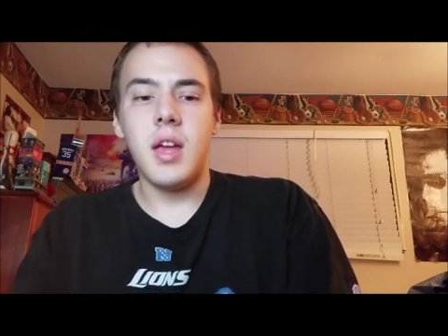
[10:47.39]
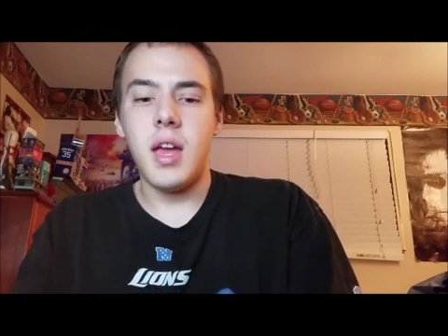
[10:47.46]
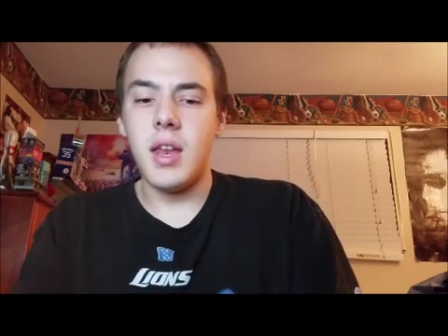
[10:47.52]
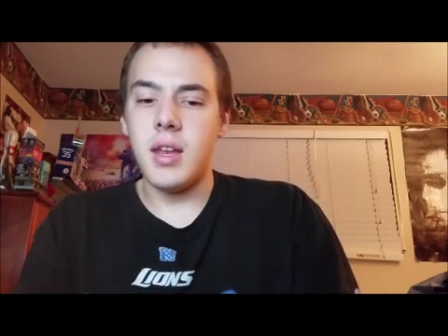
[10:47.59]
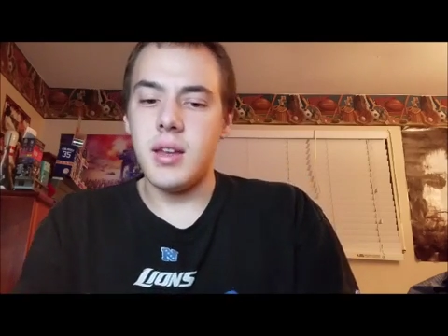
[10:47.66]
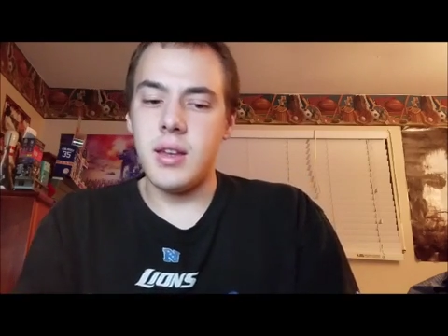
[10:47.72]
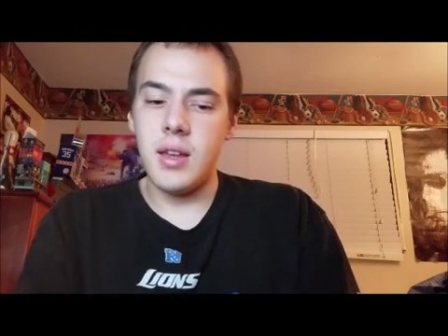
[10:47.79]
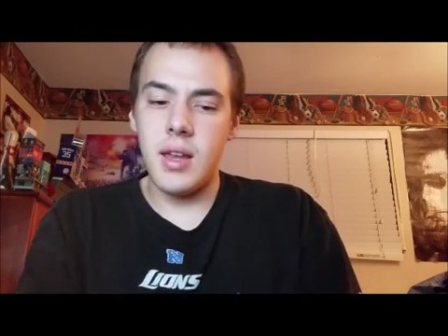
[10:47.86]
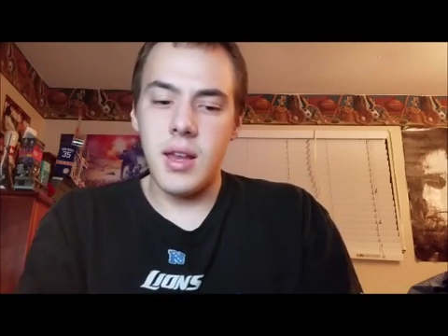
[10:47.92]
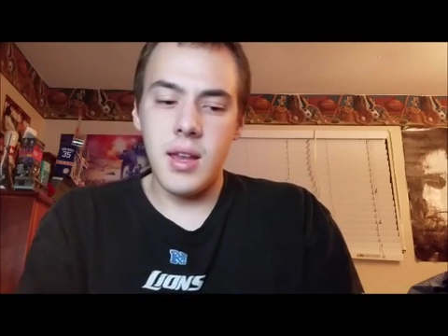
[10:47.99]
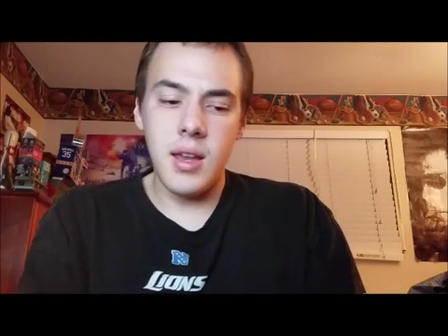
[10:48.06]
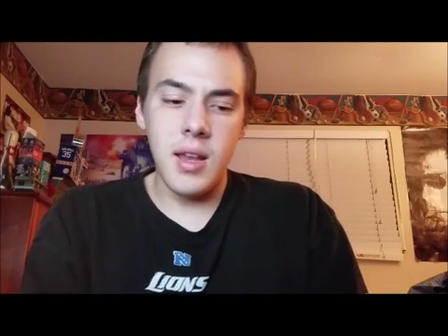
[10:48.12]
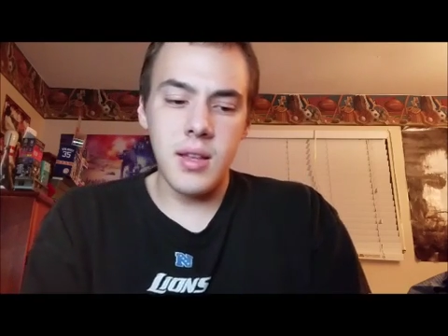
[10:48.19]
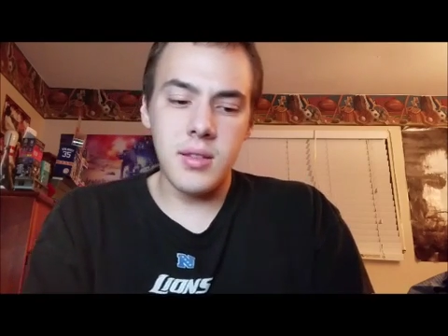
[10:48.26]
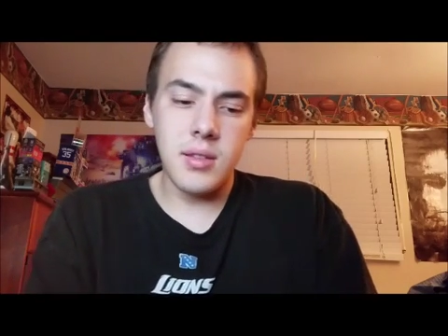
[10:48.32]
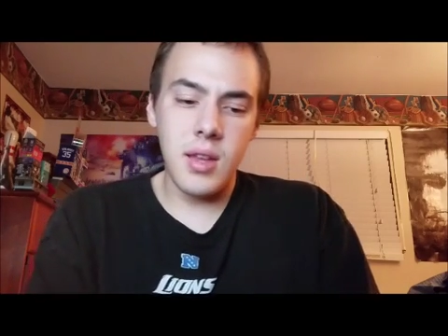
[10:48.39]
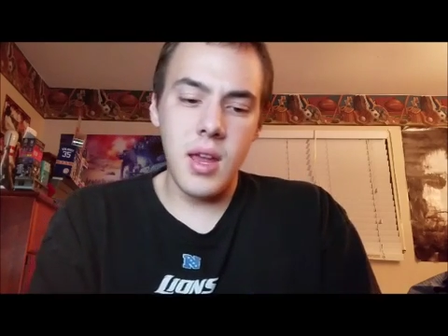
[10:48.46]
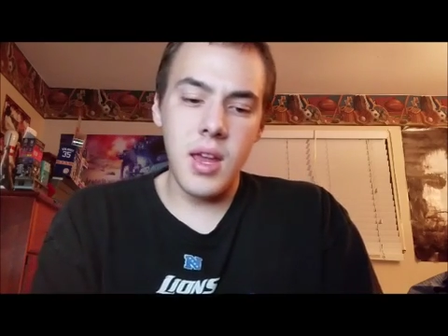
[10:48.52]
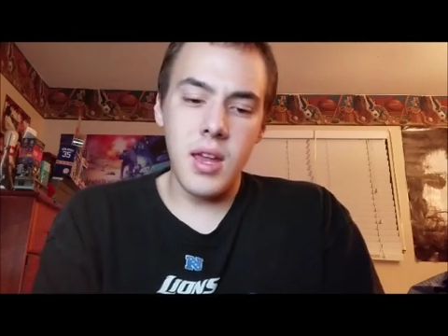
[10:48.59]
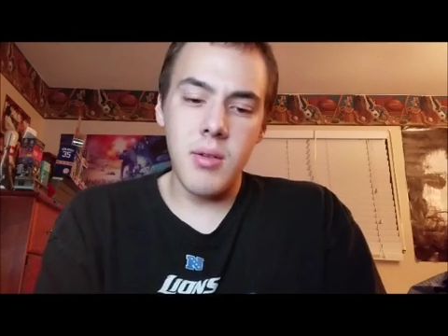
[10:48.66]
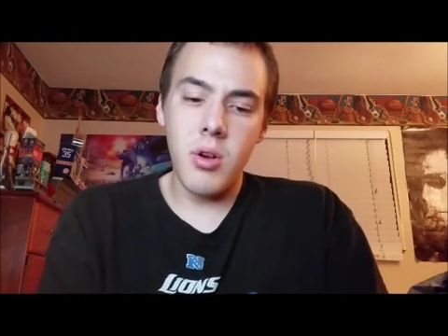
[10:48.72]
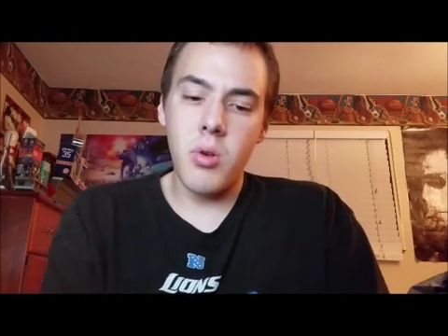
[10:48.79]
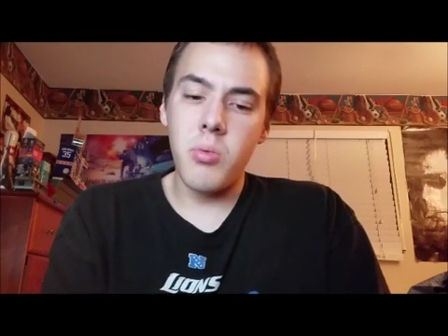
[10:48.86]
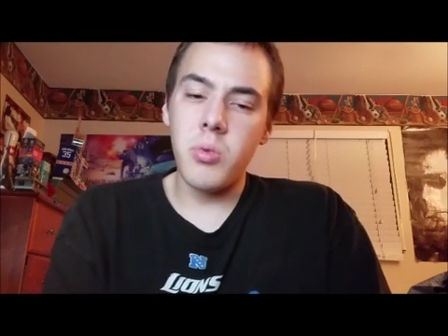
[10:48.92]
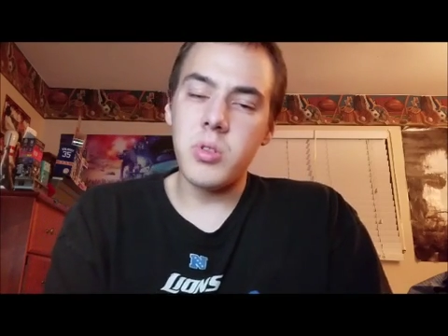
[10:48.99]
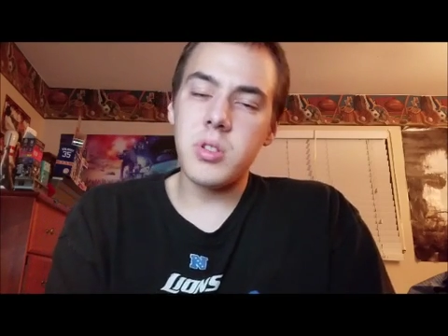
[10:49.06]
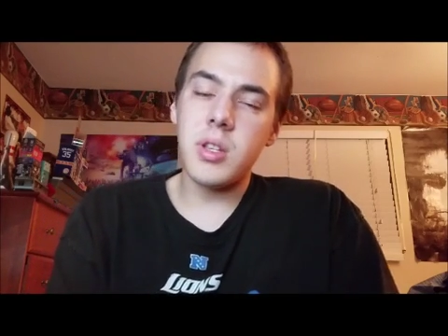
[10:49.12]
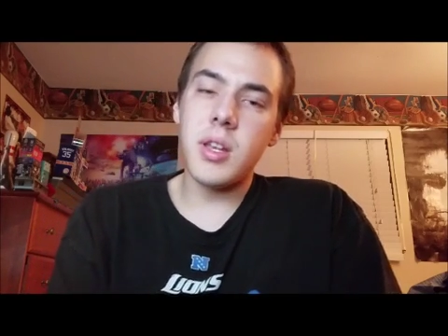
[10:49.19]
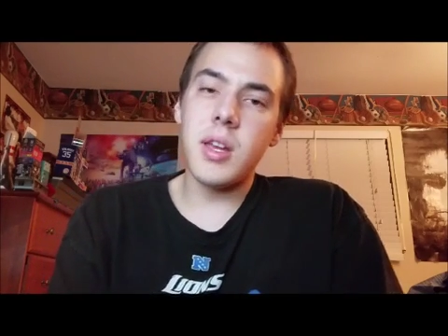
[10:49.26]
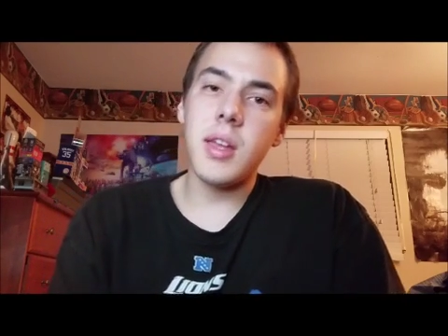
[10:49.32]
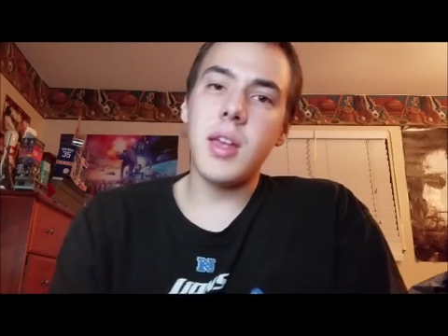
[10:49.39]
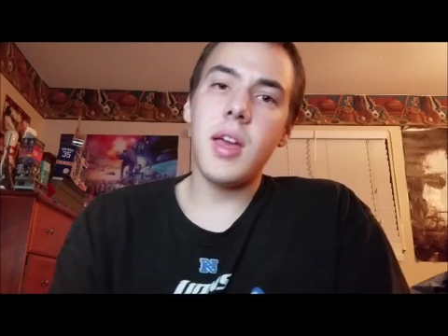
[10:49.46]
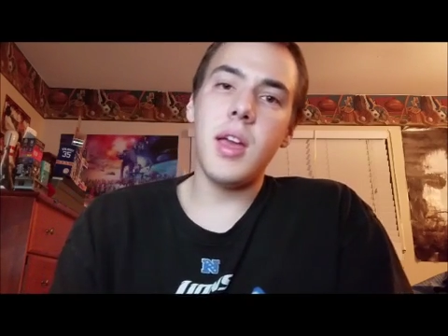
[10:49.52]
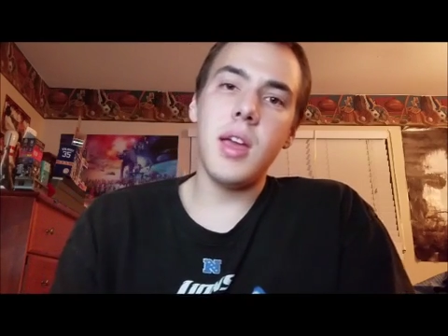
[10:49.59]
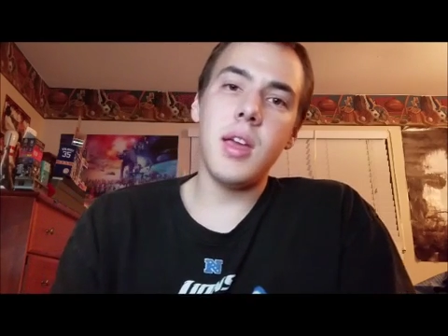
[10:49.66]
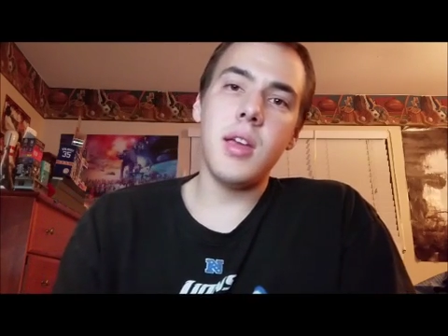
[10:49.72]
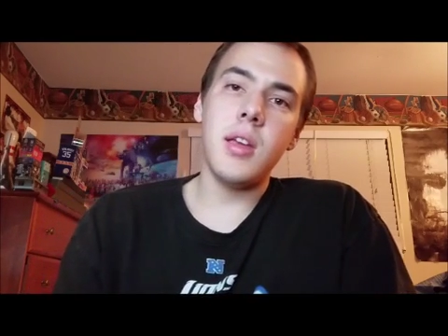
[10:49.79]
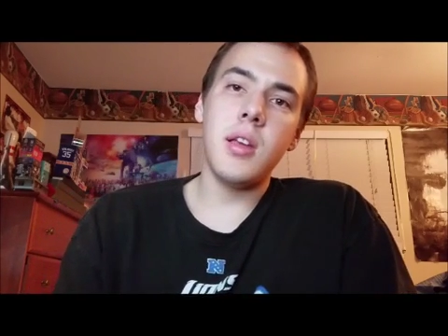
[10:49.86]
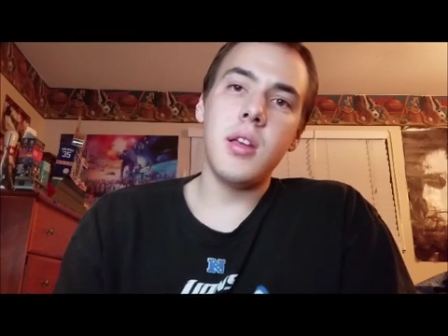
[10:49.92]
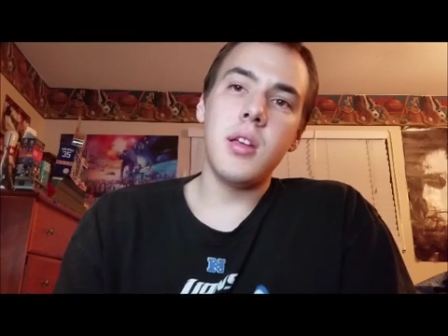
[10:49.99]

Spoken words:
and it's almost like a